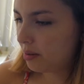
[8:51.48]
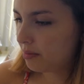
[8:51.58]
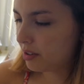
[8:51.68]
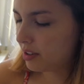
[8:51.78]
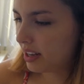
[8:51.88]
I'm
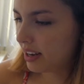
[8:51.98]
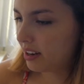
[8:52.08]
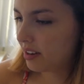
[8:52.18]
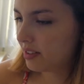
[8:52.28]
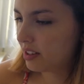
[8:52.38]
just
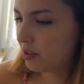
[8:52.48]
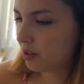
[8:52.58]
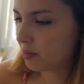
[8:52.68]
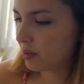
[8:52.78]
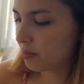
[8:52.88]
saying, if this
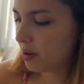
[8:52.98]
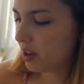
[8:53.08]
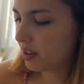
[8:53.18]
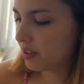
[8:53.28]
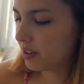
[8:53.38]
dog was a
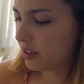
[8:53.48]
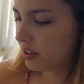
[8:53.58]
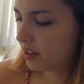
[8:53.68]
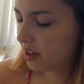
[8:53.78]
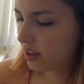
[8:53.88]
person,
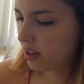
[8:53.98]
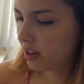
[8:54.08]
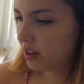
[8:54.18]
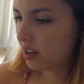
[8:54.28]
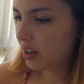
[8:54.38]

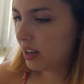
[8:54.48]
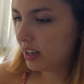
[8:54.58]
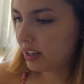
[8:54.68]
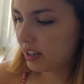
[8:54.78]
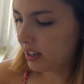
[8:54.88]

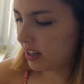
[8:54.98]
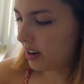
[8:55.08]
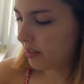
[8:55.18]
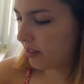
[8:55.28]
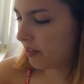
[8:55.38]
you'd
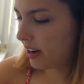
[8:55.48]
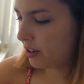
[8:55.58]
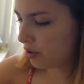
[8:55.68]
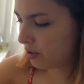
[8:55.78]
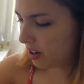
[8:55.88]
have a
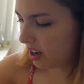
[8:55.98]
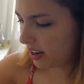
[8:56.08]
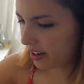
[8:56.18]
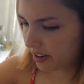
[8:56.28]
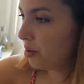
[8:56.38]
great
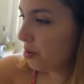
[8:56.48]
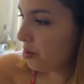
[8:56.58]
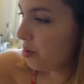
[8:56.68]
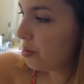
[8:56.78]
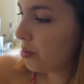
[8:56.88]
jawline.
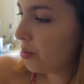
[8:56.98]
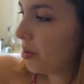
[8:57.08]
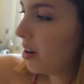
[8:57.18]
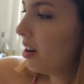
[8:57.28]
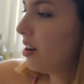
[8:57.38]

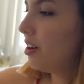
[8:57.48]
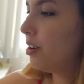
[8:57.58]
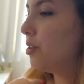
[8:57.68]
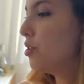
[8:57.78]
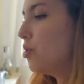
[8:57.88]

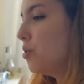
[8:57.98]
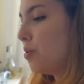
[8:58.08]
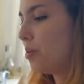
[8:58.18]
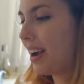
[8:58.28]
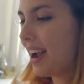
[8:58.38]

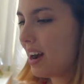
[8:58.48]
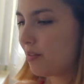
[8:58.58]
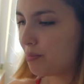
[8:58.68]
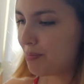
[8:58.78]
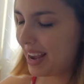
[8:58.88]
Ooh, I have
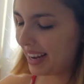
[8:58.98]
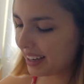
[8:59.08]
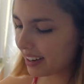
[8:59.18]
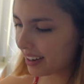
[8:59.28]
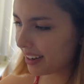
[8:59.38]
a
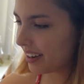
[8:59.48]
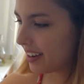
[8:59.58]
pink.